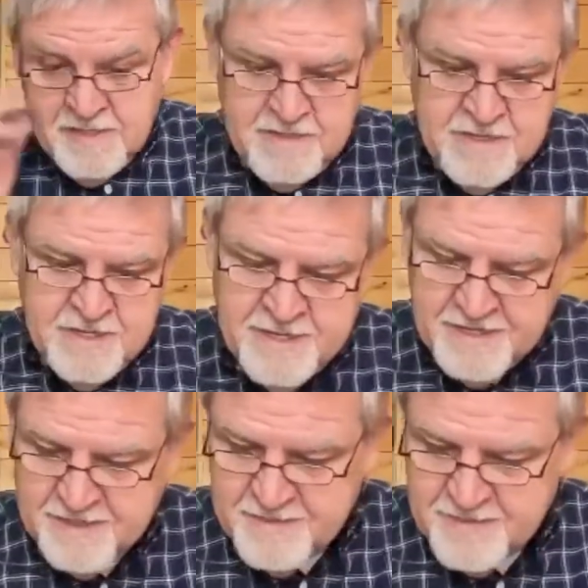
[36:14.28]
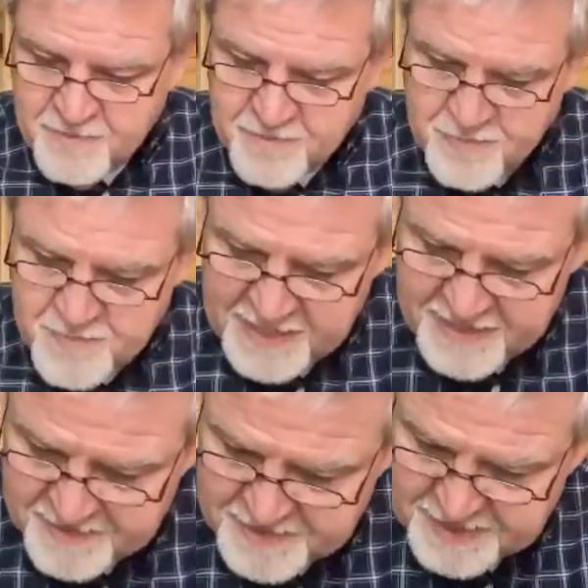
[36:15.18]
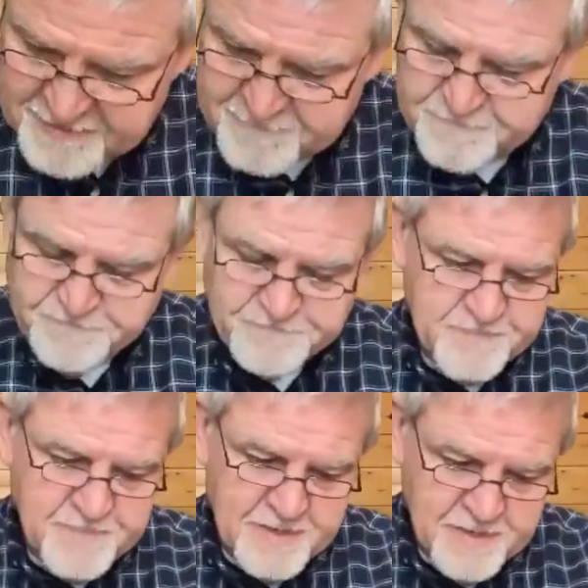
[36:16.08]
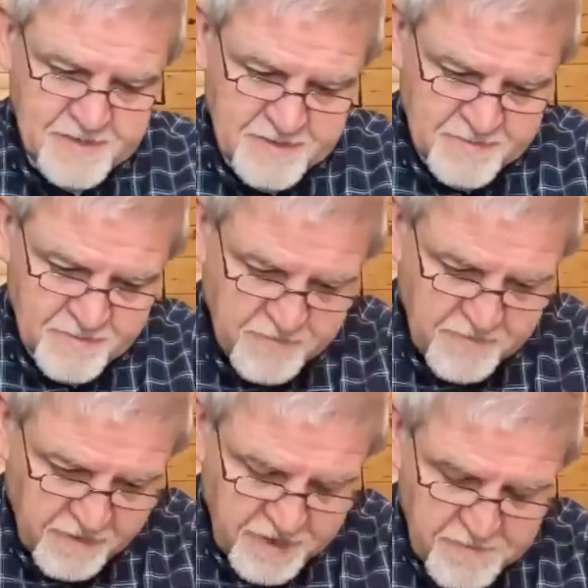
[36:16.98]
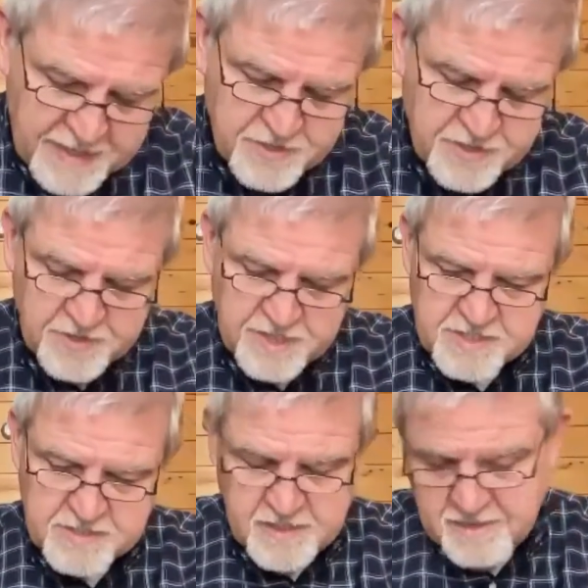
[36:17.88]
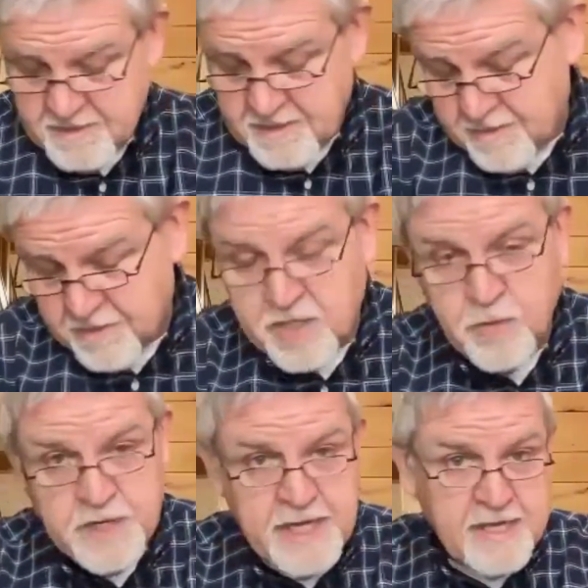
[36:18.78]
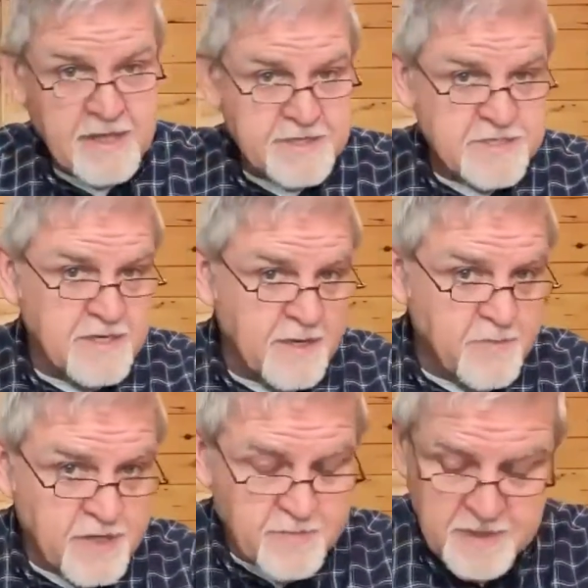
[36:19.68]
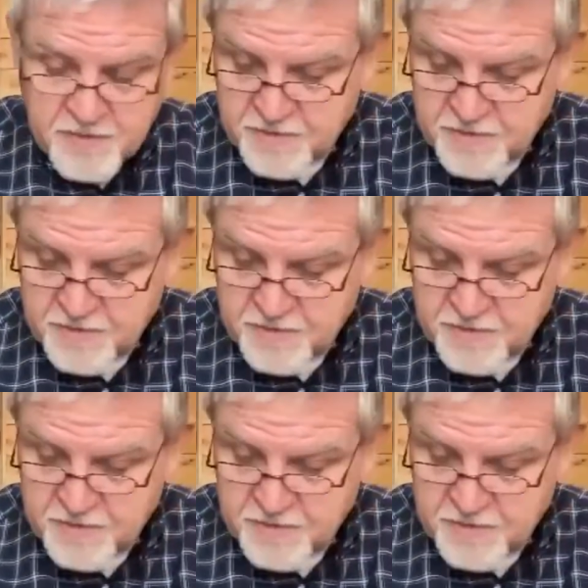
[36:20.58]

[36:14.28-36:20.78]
we might, um, we've already mentioned this uh, in the Q&A last time, but it'd be good